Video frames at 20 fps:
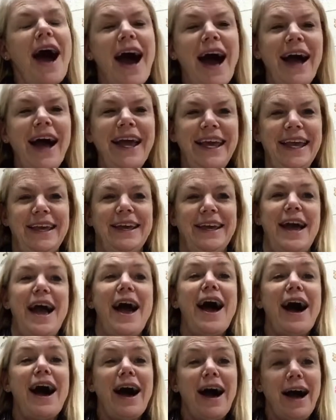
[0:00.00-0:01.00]
Hi,
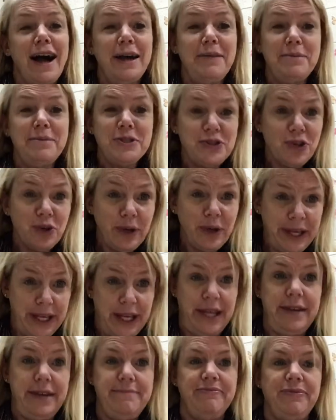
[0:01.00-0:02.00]
I'm Miss
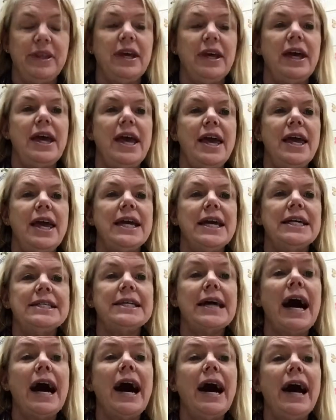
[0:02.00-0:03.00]
Doheny,
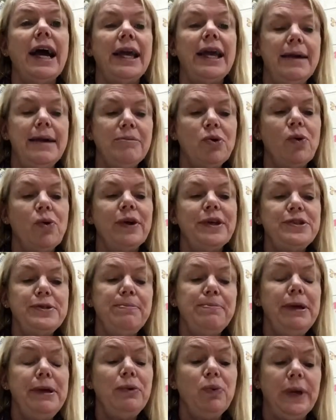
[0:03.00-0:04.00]
and I am going
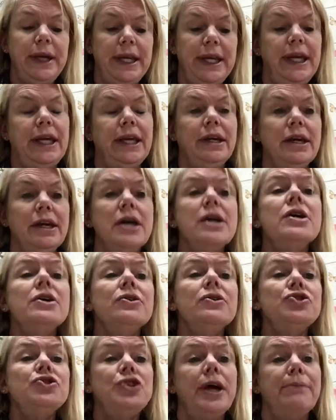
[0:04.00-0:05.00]
to be
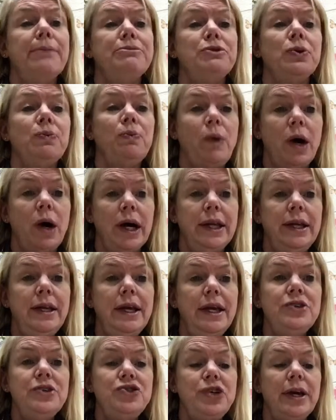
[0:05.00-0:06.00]
reading Chapter
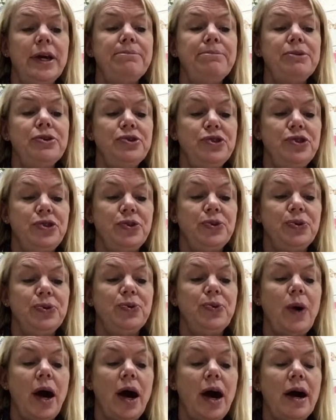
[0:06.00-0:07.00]
1 and Chapter
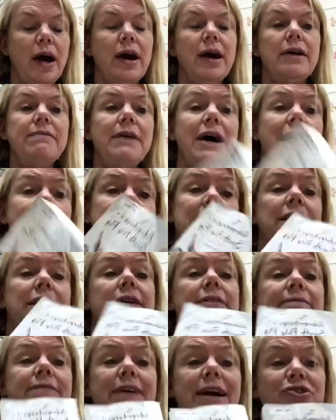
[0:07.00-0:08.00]
2 of
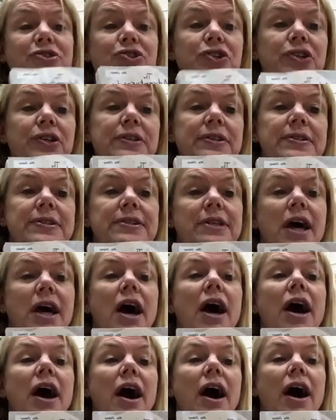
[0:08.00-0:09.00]
The Adventures
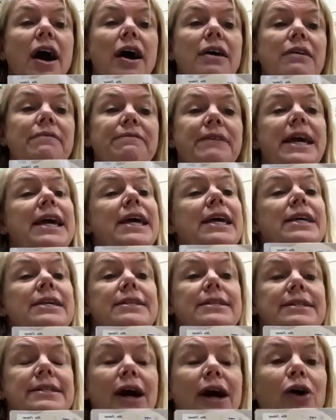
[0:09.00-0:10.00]
of a
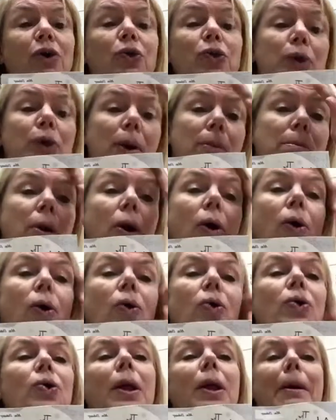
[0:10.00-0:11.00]
South
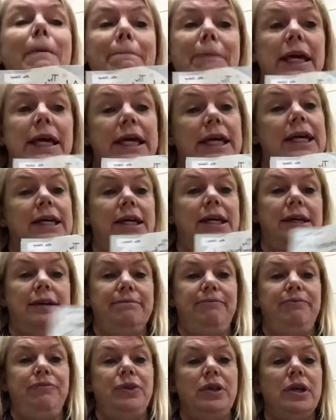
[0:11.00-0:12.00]
Pole Pig.
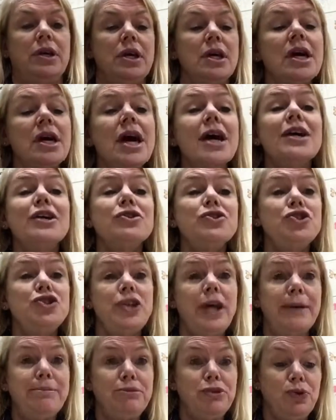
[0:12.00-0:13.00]

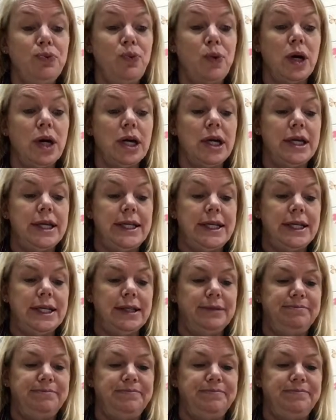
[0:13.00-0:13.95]
Chapter 1.